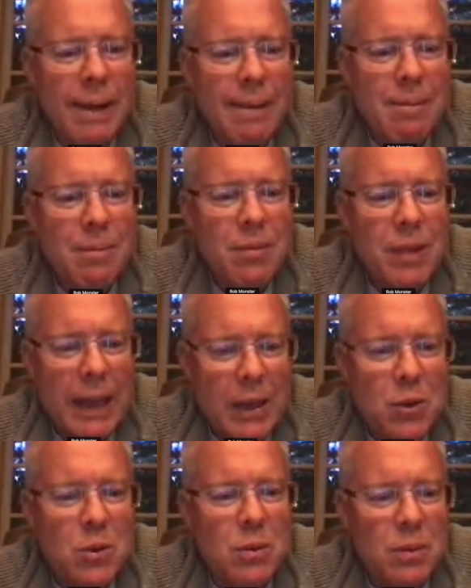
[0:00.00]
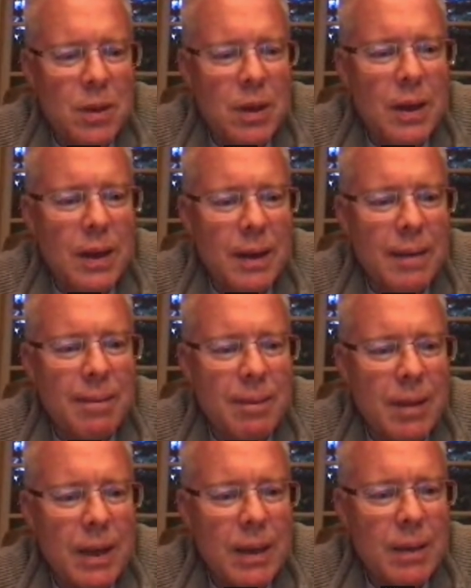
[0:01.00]
Thank you. I
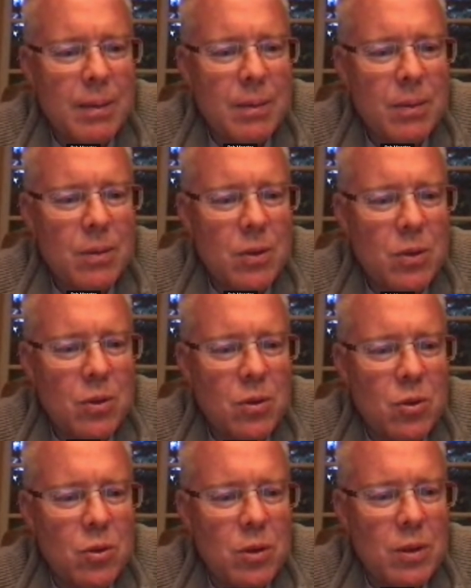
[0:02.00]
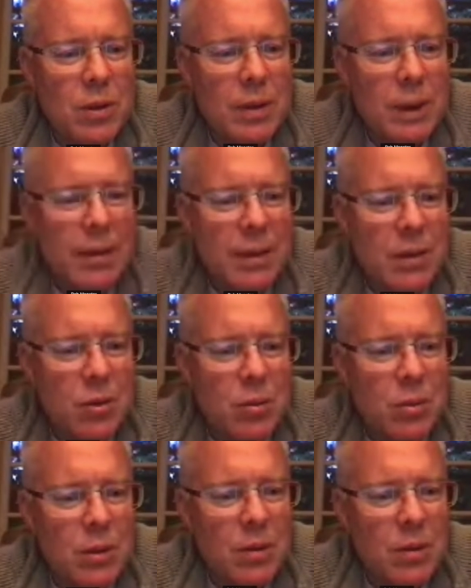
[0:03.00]
am concerned and having some good.